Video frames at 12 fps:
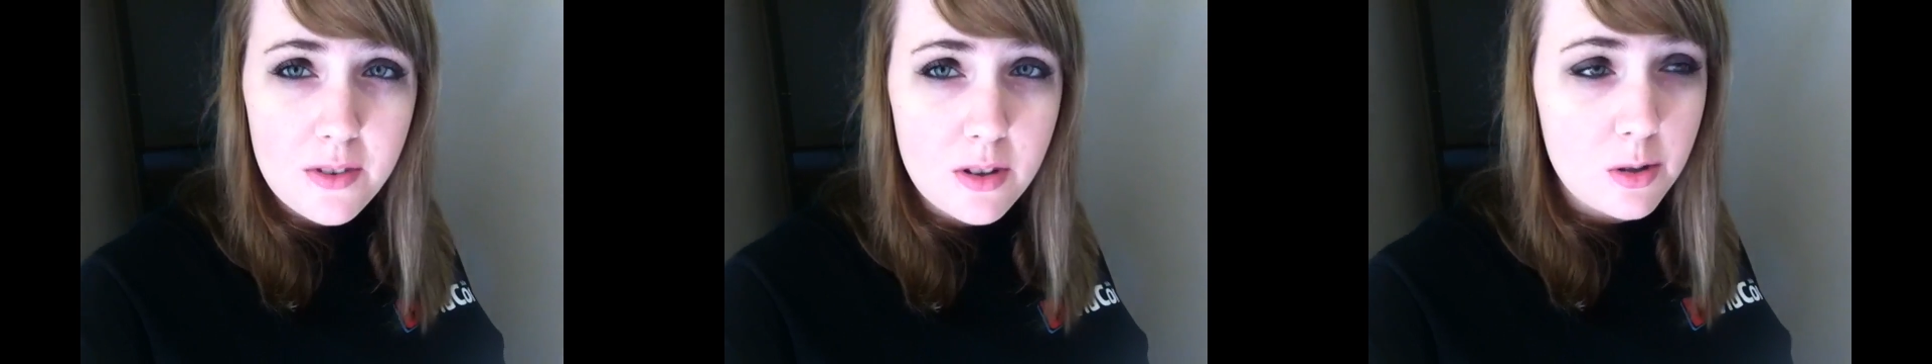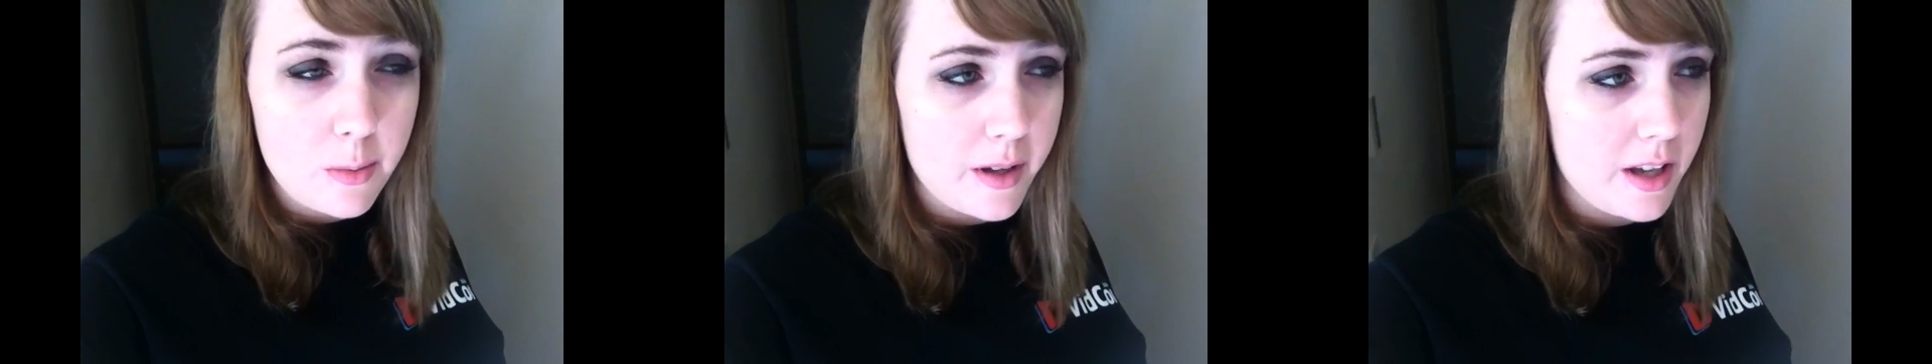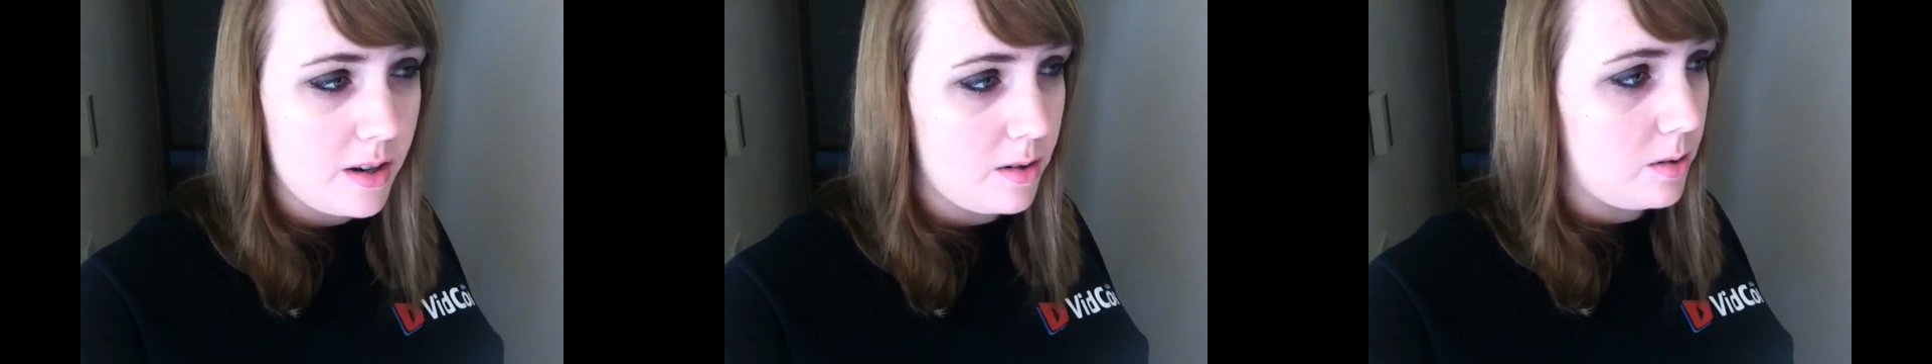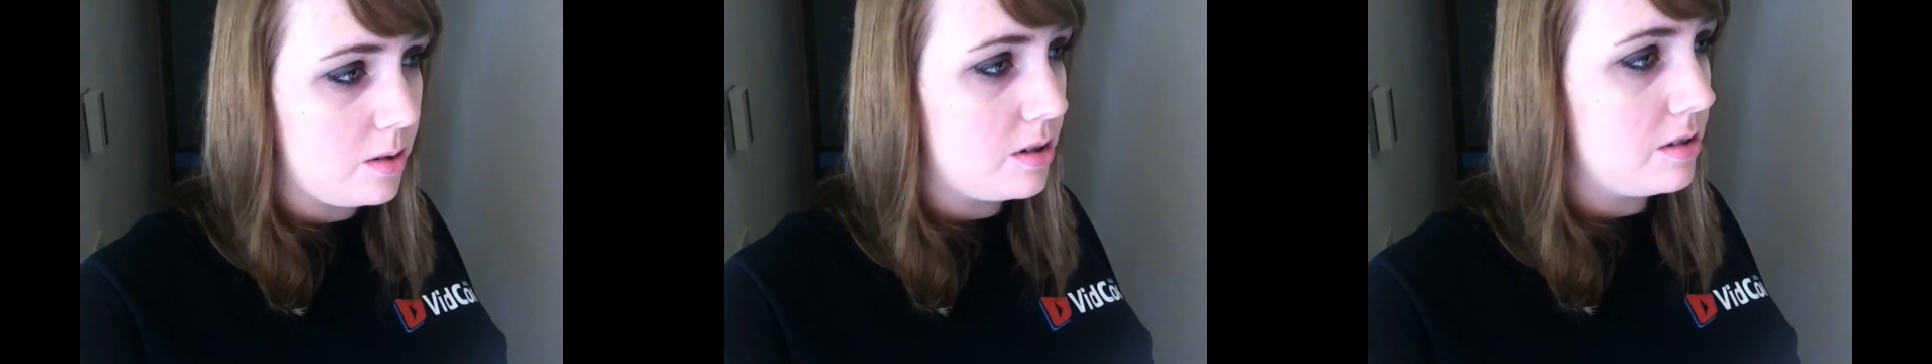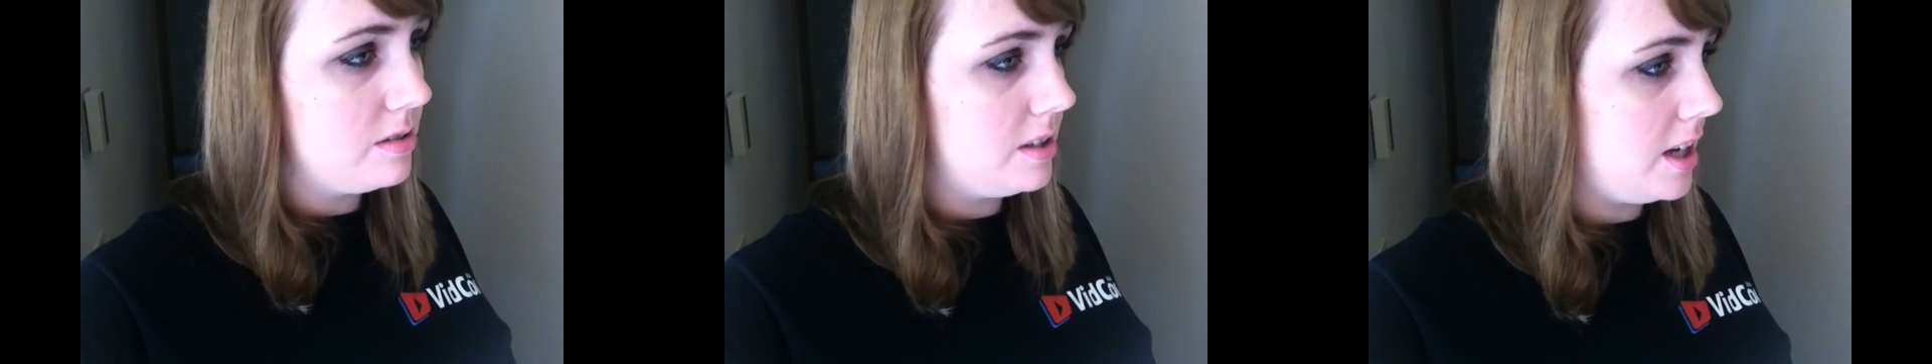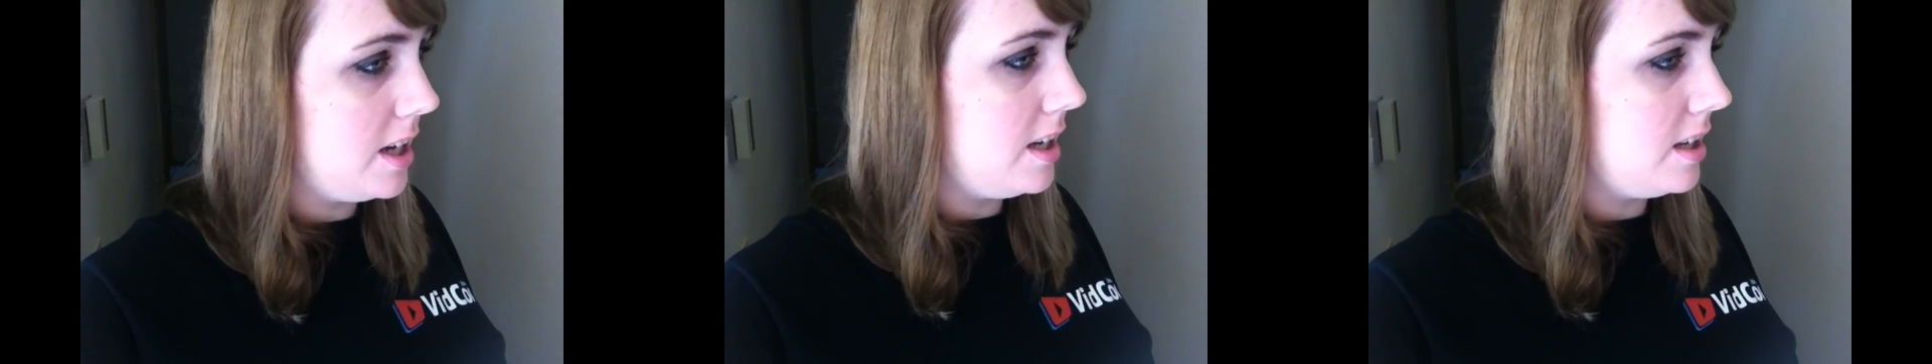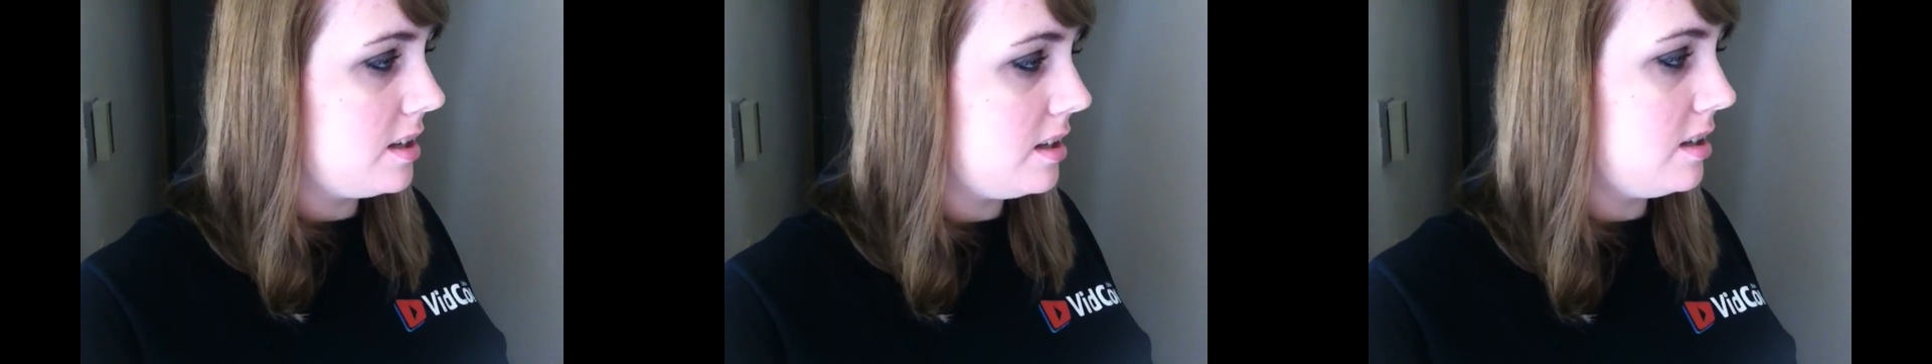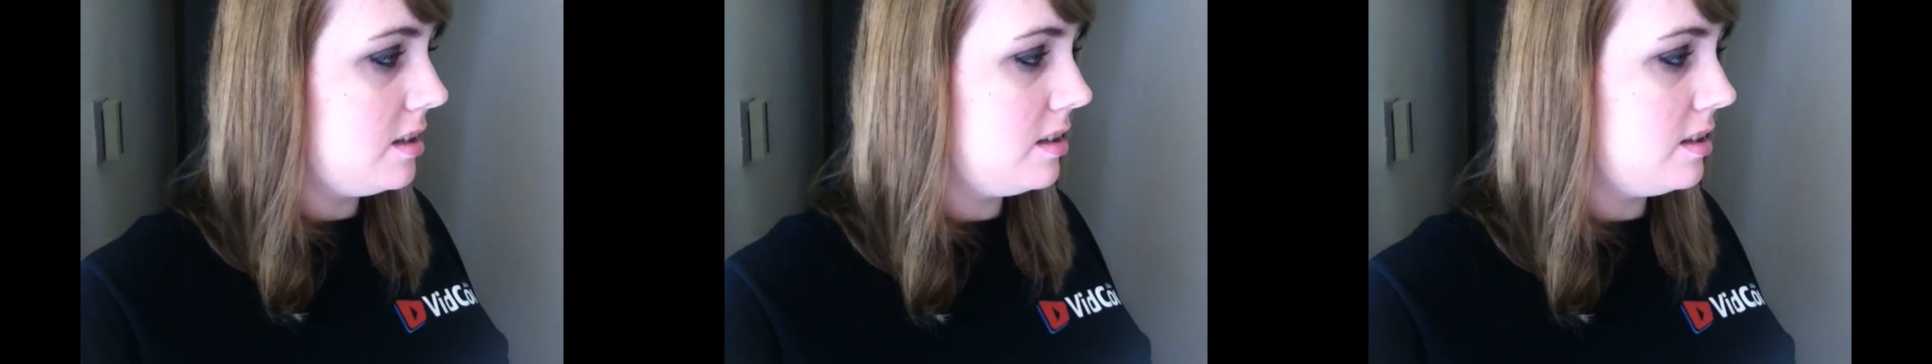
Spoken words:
for a little bit or like,